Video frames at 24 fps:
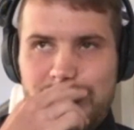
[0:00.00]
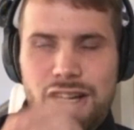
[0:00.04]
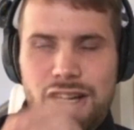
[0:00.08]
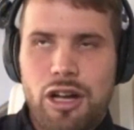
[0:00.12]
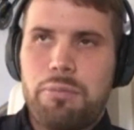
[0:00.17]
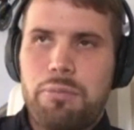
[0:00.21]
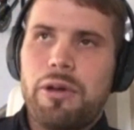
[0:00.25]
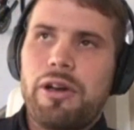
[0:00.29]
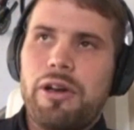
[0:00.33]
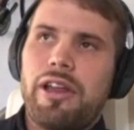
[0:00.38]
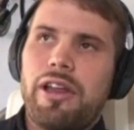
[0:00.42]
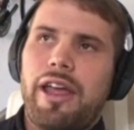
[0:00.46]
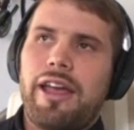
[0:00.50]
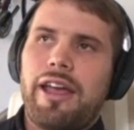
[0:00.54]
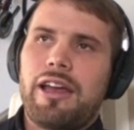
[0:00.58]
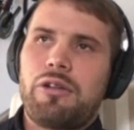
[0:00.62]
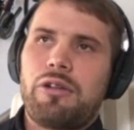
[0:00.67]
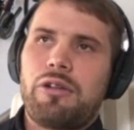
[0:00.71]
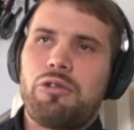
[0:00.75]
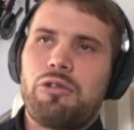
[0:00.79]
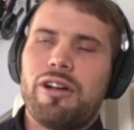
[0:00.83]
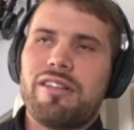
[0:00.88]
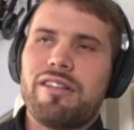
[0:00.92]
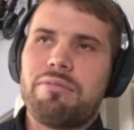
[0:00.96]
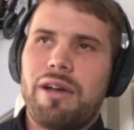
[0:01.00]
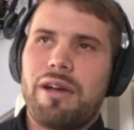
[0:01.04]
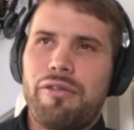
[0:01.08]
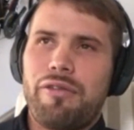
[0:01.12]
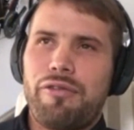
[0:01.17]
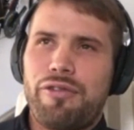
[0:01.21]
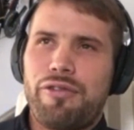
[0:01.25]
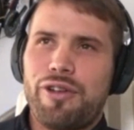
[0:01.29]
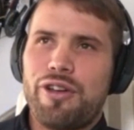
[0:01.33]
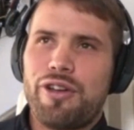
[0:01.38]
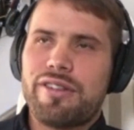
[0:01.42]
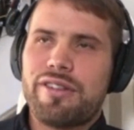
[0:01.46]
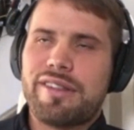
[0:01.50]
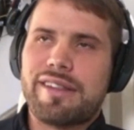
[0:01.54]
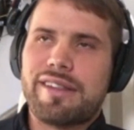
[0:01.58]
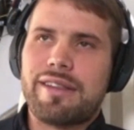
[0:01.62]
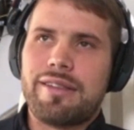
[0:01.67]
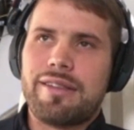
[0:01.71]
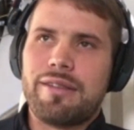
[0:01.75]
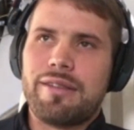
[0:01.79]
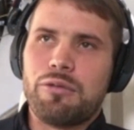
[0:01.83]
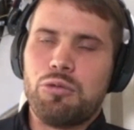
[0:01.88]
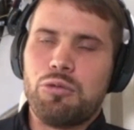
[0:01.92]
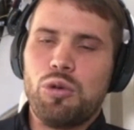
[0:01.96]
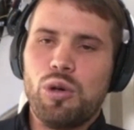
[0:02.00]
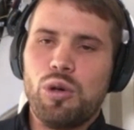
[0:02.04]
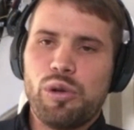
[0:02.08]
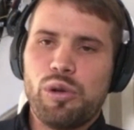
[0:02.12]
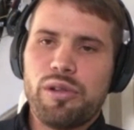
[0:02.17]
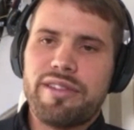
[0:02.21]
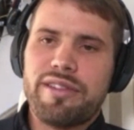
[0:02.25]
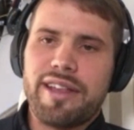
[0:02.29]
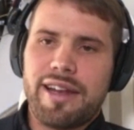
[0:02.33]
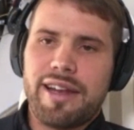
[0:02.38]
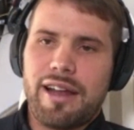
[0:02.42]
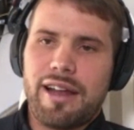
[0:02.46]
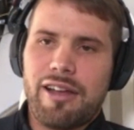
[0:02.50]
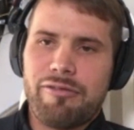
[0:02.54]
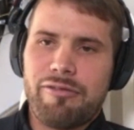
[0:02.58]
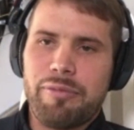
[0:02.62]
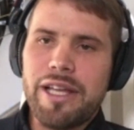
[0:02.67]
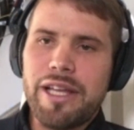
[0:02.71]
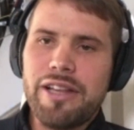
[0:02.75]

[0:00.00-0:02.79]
Copenhagen was my first Worlds that I've